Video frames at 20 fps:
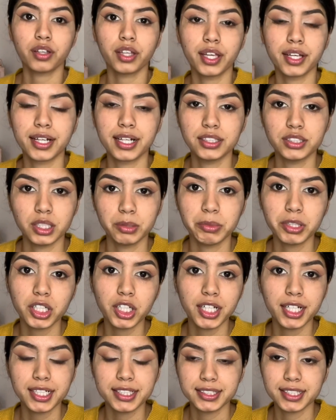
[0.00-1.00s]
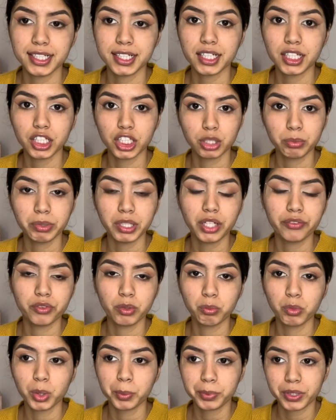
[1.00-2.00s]
guys, so I'm gonna go ahead and take a little bit of a
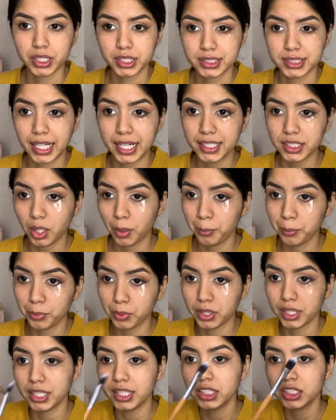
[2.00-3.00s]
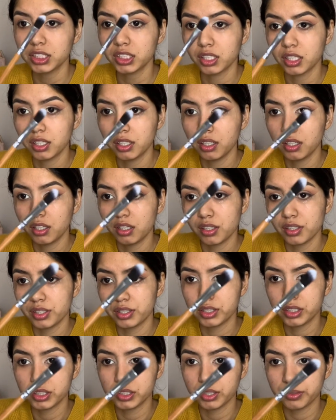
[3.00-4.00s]
more precise brush.
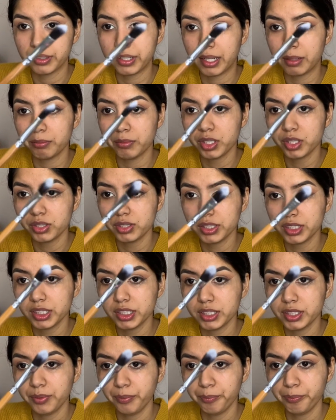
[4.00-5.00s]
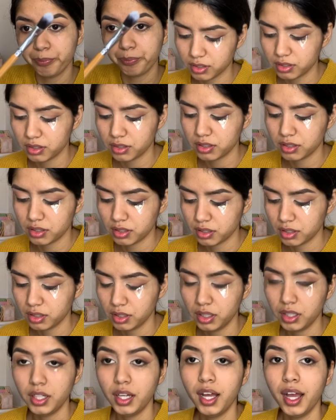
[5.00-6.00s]
This is the one I'm using.
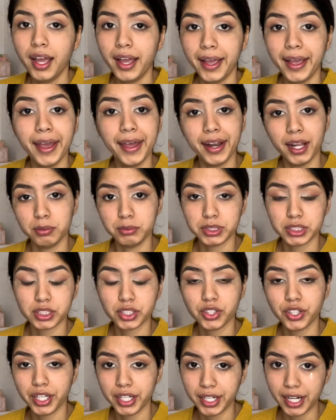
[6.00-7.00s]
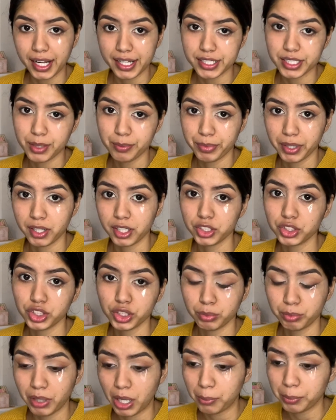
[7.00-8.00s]
And I'm just gonna go ahead and add Tempera to
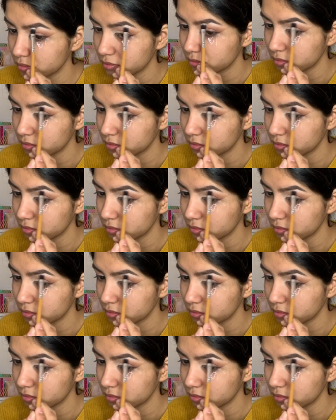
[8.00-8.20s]
the brow bone.